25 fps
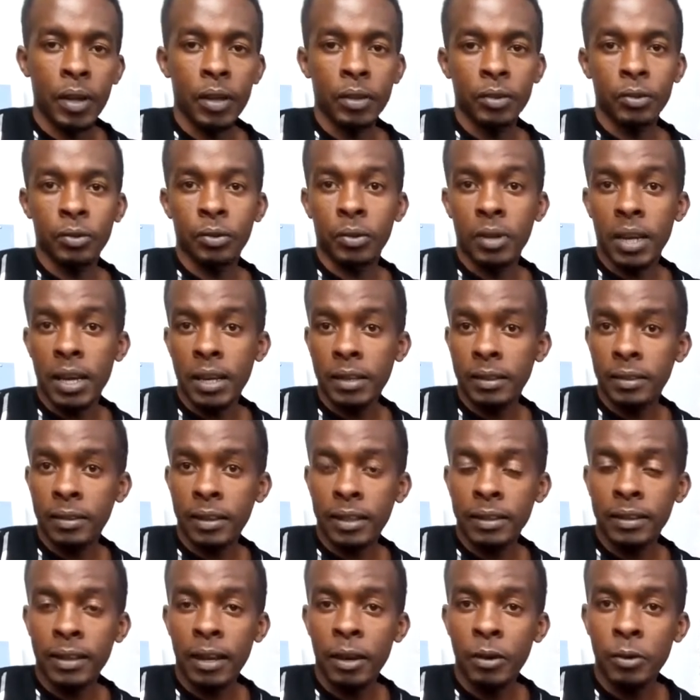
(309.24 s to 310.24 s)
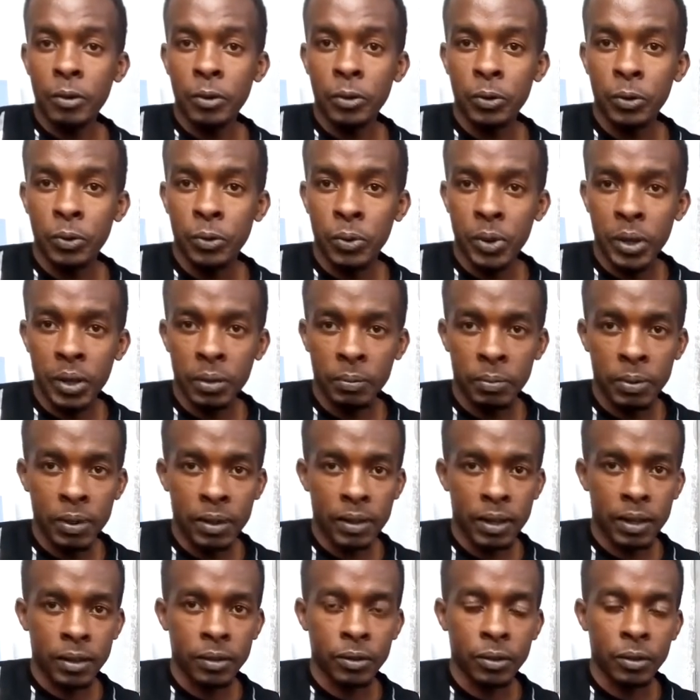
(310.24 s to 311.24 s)
so guys, that's how you will play
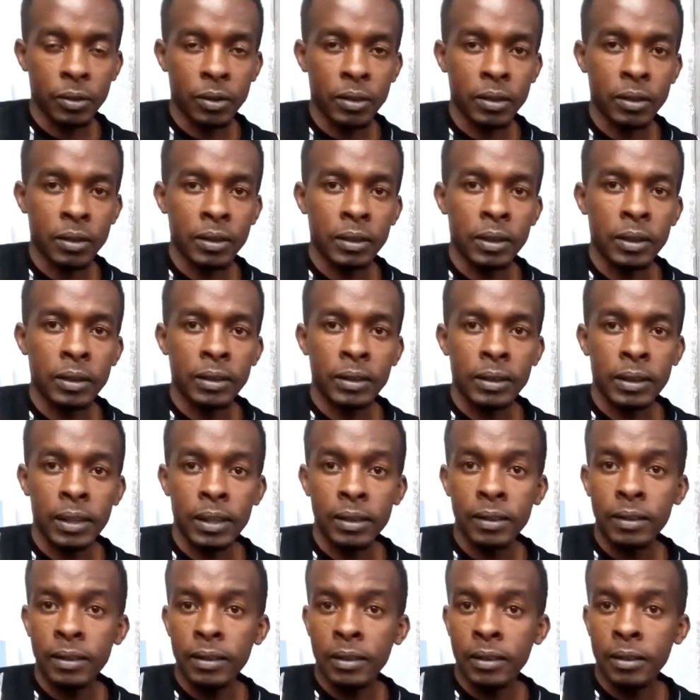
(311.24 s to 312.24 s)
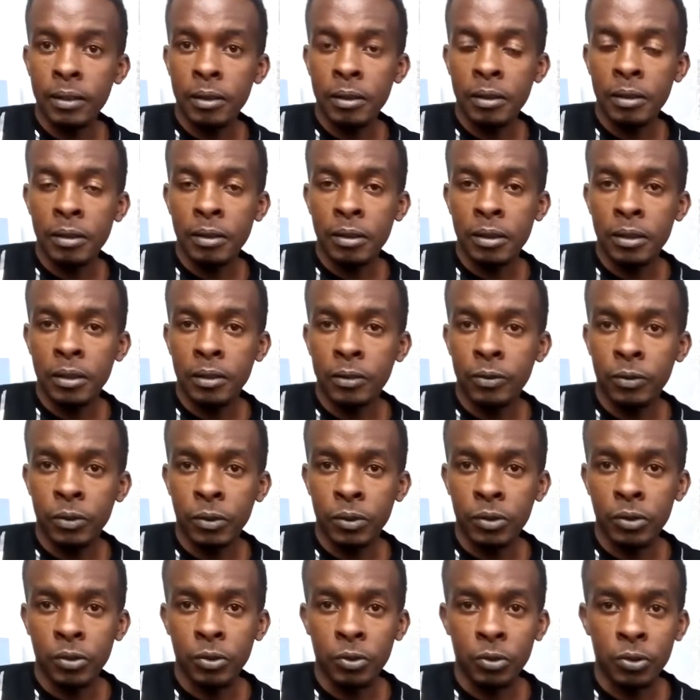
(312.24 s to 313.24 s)
that song, and that's it for
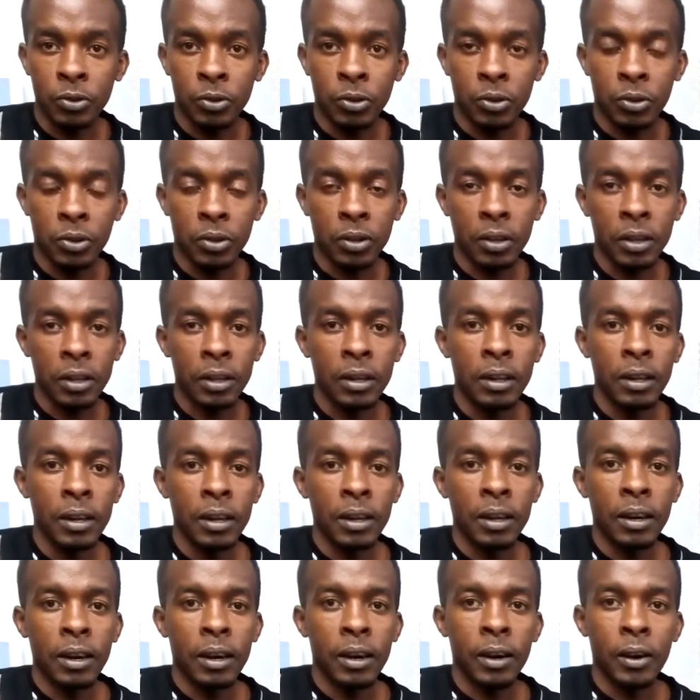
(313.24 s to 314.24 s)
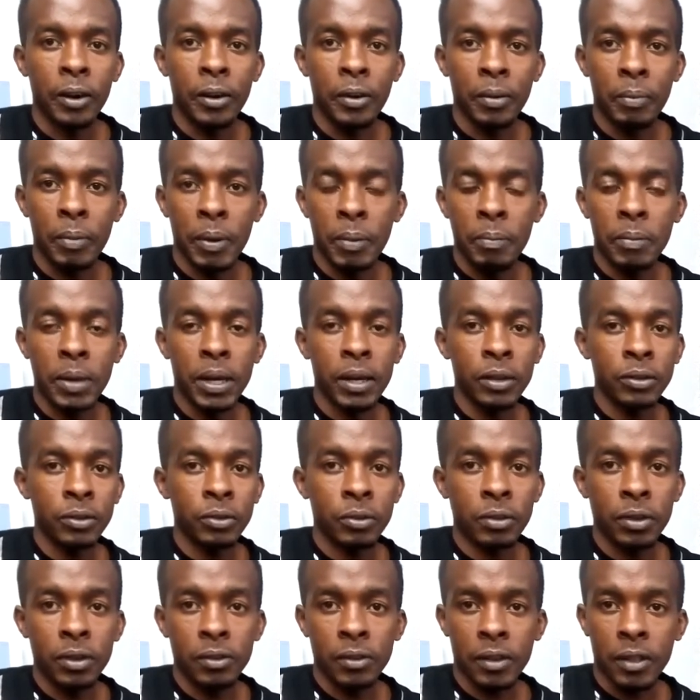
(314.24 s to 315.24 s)
this tutorial. Remember to
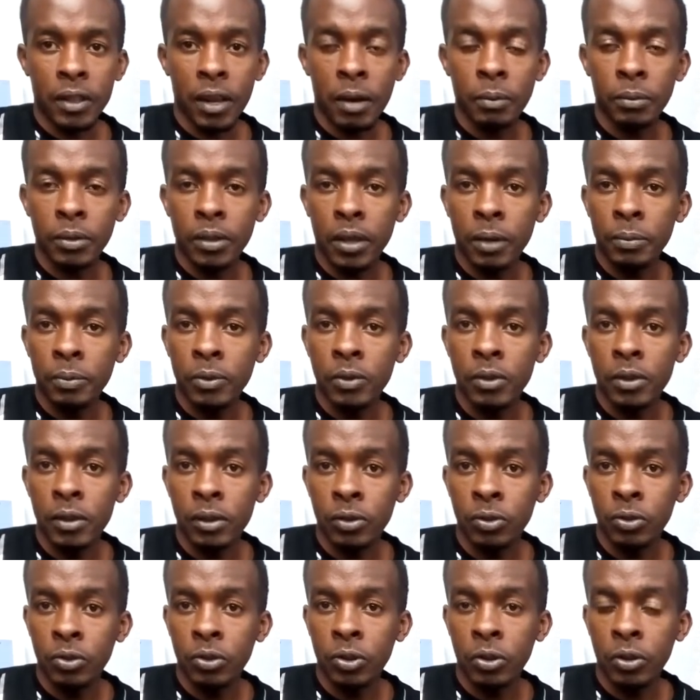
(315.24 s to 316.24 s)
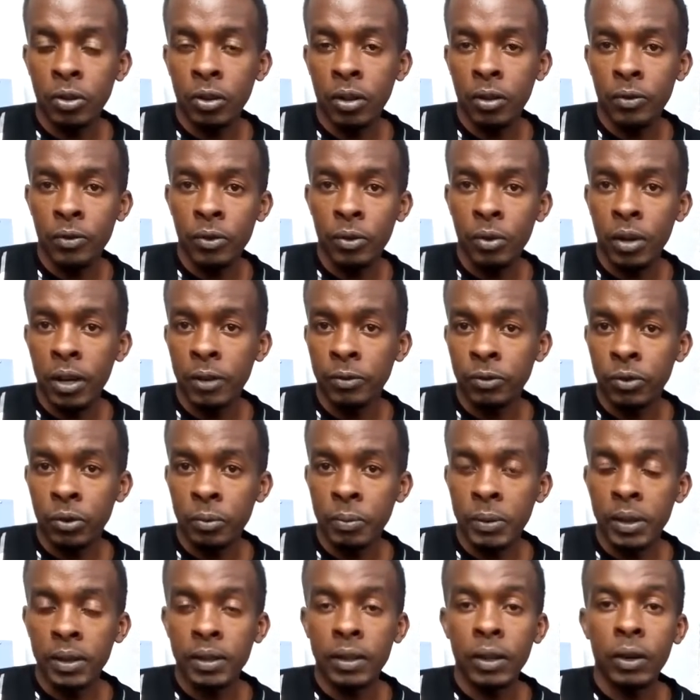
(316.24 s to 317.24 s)
give a thumbs up to the tutorial if you learn from
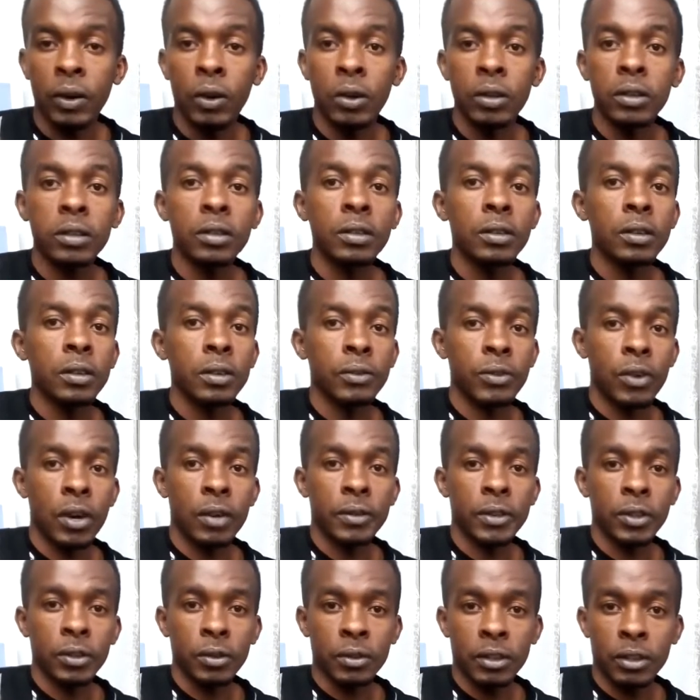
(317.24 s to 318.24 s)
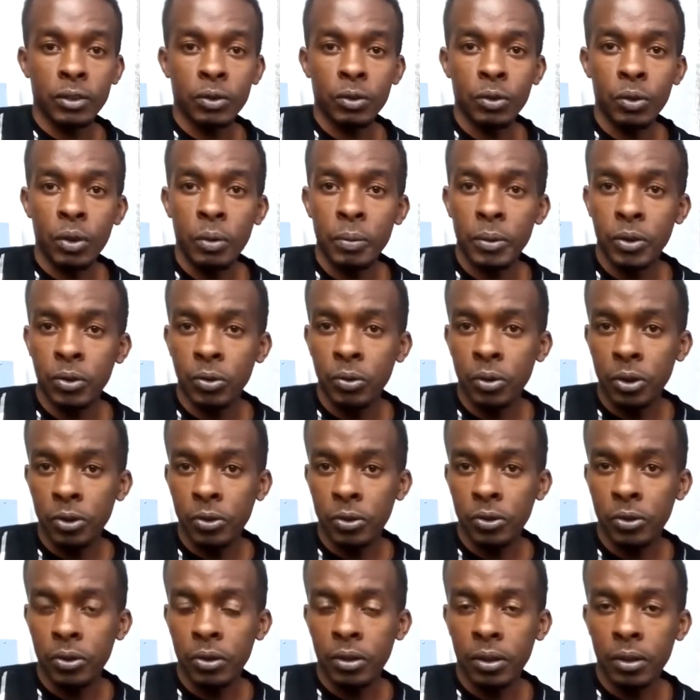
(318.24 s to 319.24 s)
it. Also, if you have a song that you want me to do a
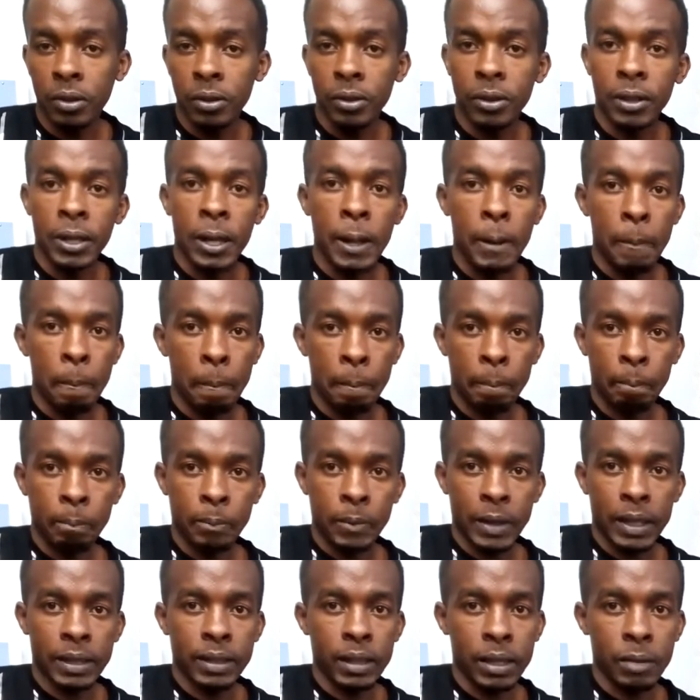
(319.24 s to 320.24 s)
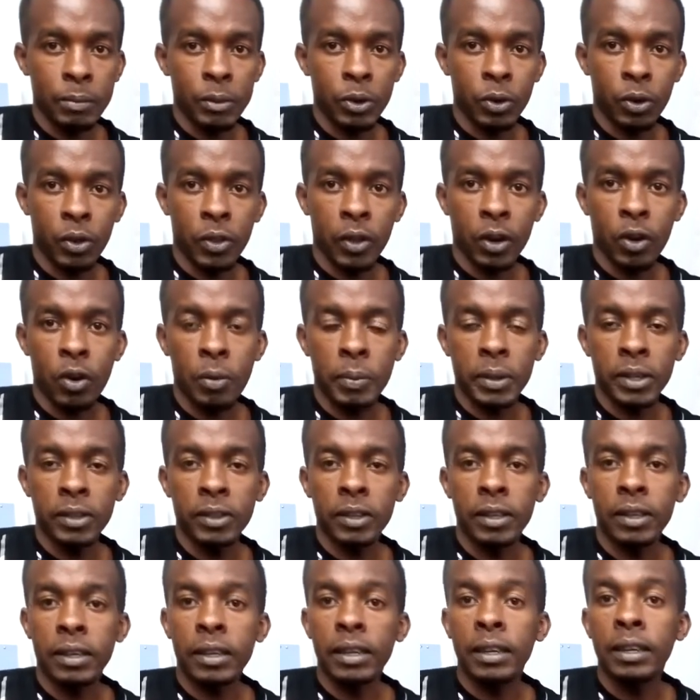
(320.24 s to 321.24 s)
tutorial on, just let me know in the comment
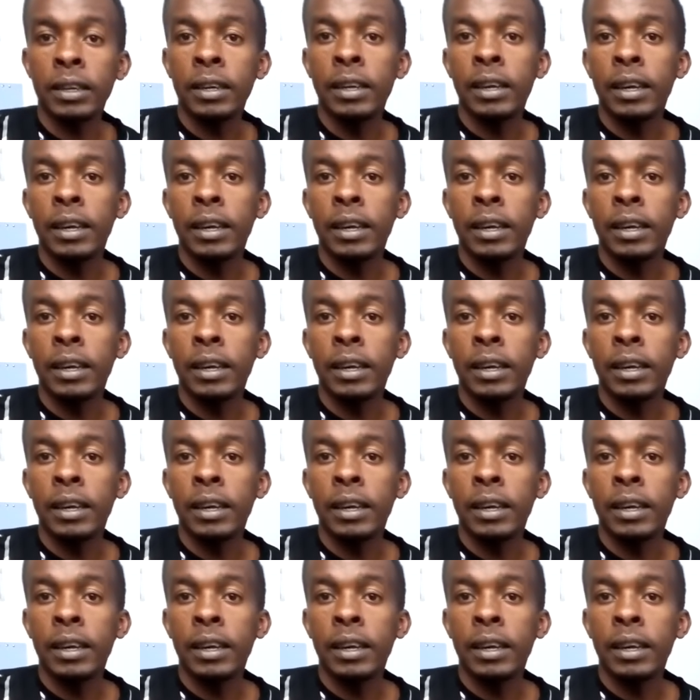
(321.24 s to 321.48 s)
area.